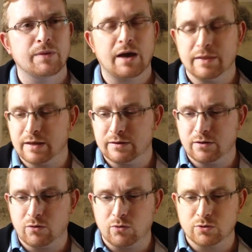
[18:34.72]
And then
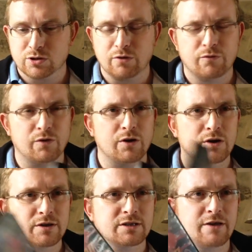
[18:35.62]
also
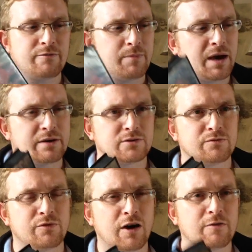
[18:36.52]
for £7 and
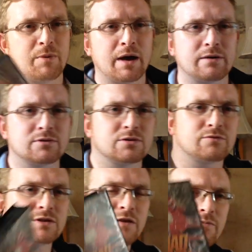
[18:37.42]
£5, for
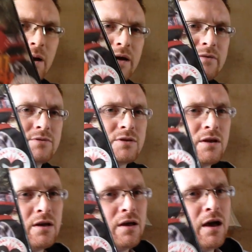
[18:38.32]
£7
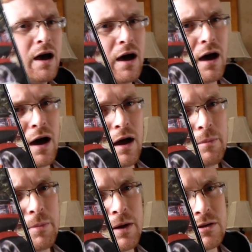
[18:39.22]
I
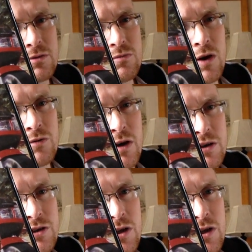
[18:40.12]
picked up Road Rash